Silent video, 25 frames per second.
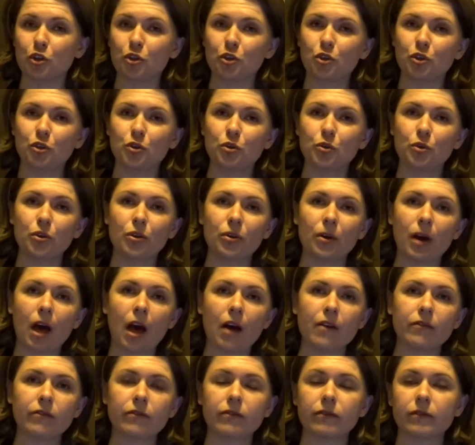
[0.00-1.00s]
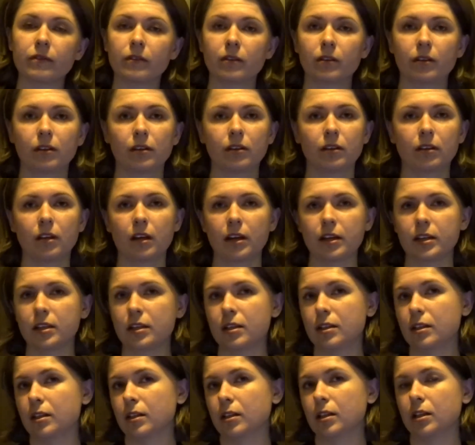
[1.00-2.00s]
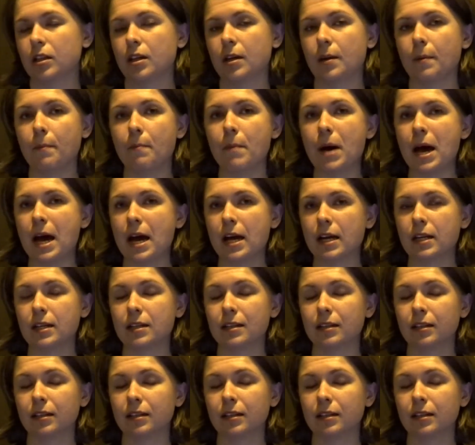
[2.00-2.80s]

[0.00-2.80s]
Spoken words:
Do you have, like, a bag?